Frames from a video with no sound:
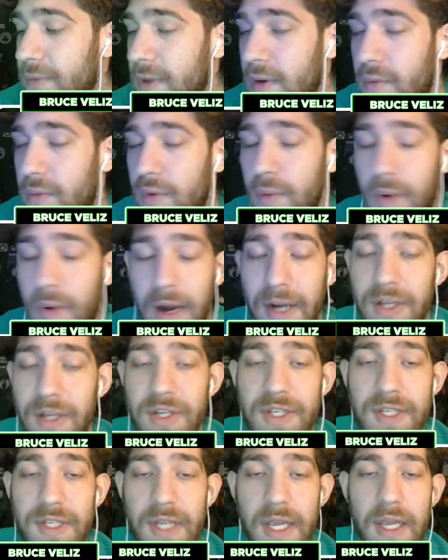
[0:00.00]
we want to
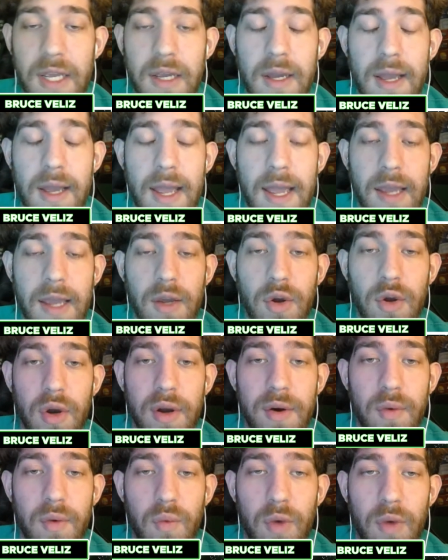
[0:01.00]
just see a
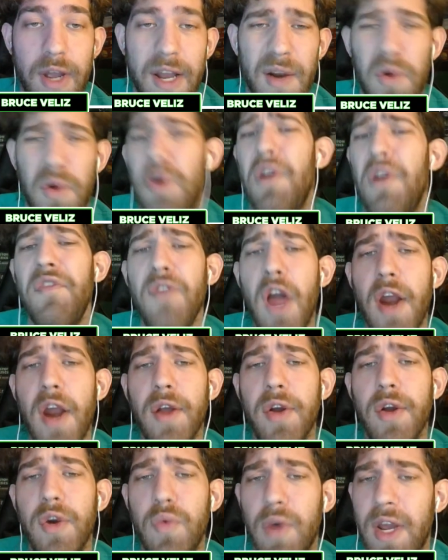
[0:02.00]
good win, or if not
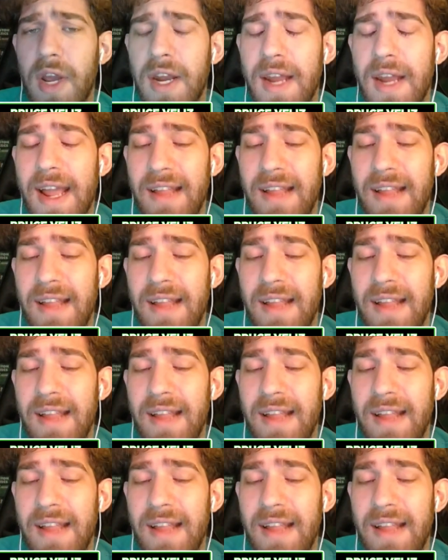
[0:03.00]
a good win,